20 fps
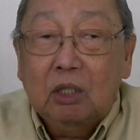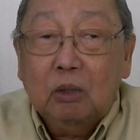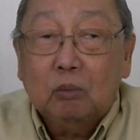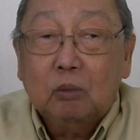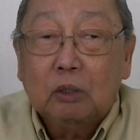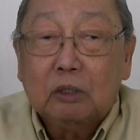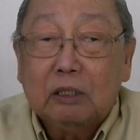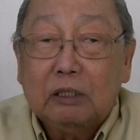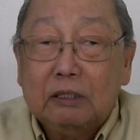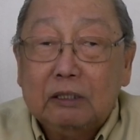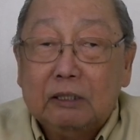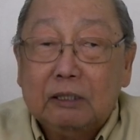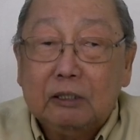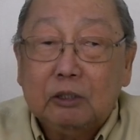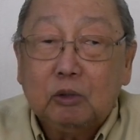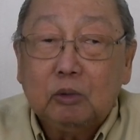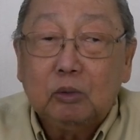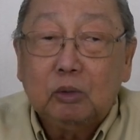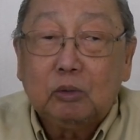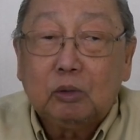were under
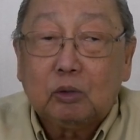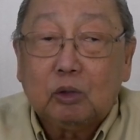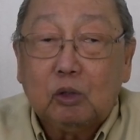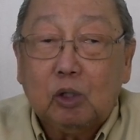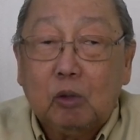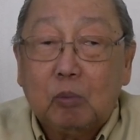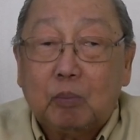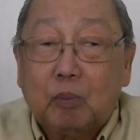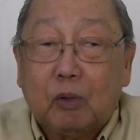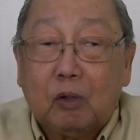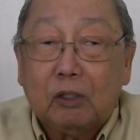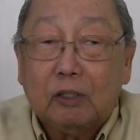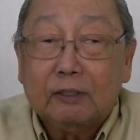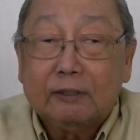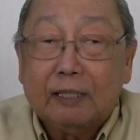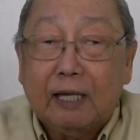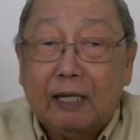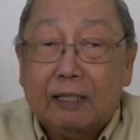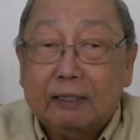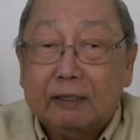the control of
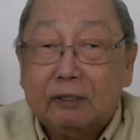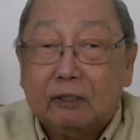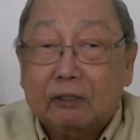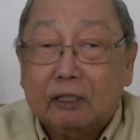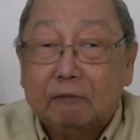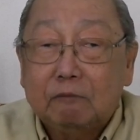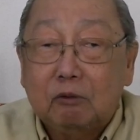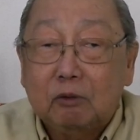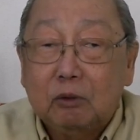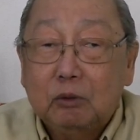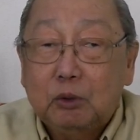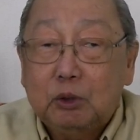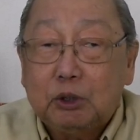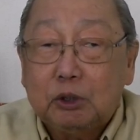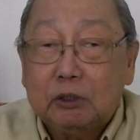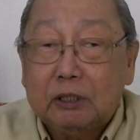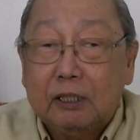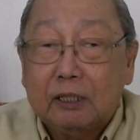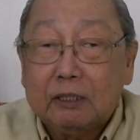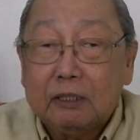proletarian
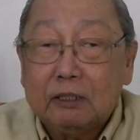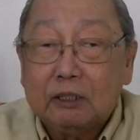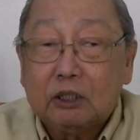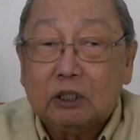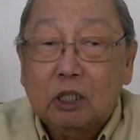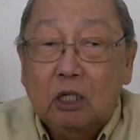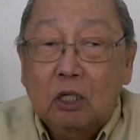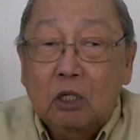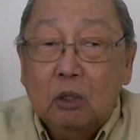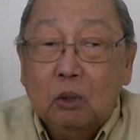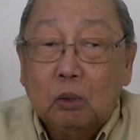revolutionaries